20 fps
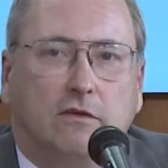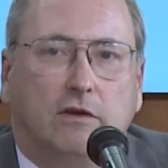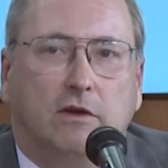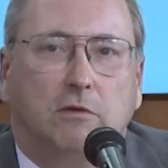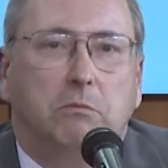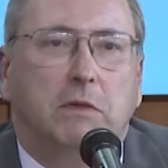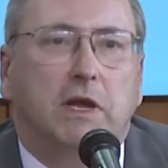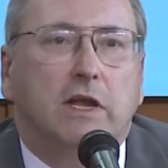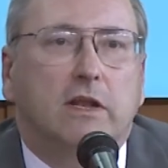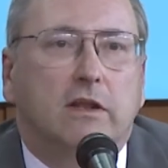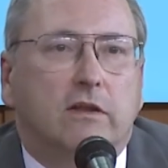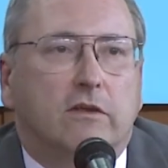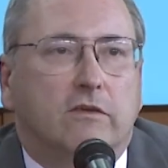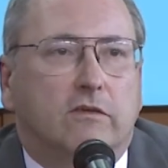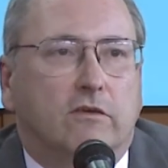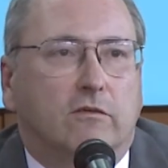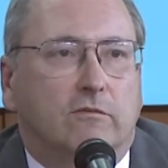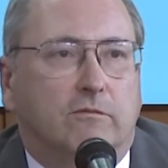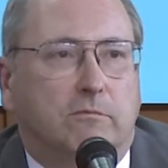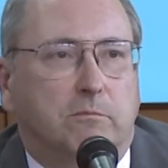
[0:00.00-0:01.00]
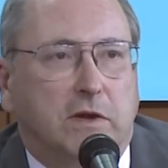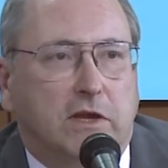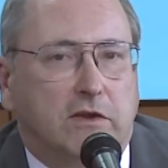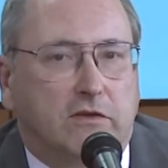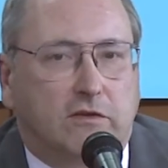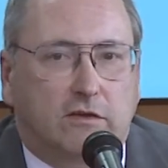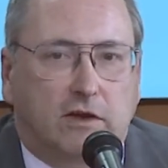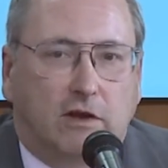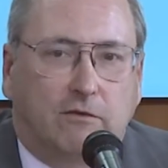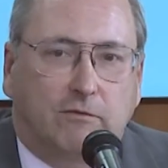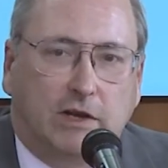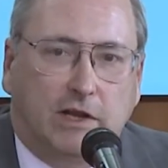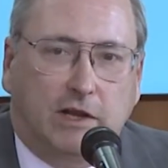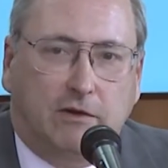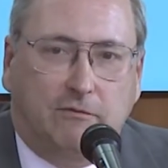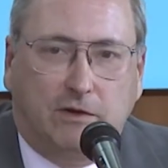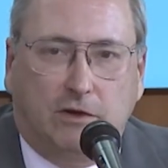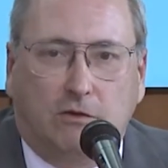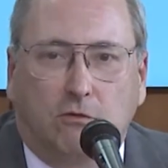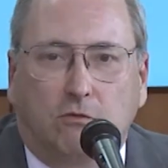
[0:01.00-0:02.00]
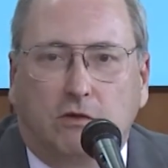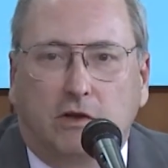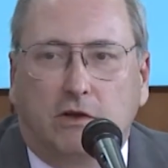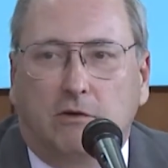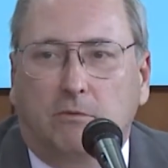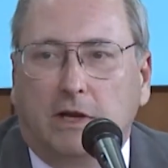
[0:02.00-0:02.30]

and maintenance of basically every Navy nuclear